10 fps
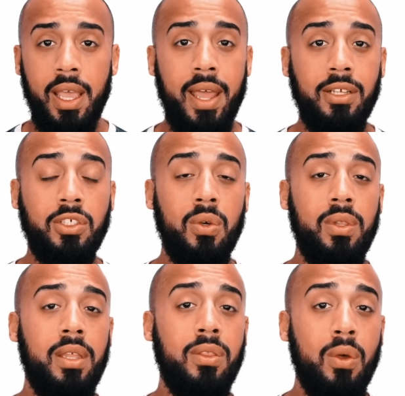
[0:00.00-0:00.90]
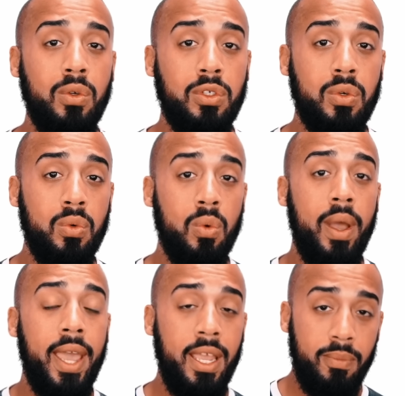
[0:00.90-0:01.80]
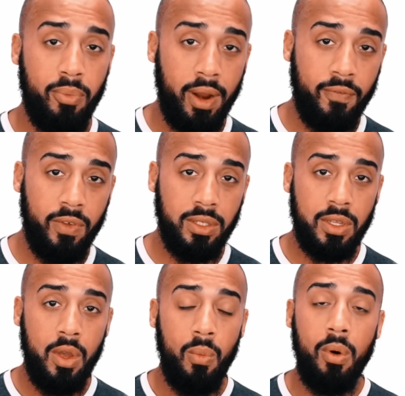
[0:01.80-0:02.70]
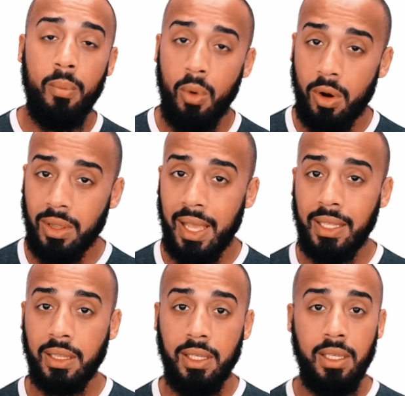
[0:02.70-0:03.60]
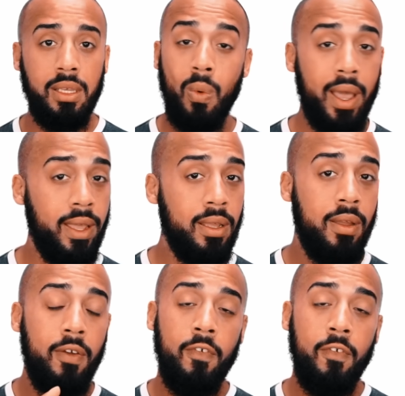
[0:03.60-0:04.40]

and it showed that those who ate breakfast were more likely white,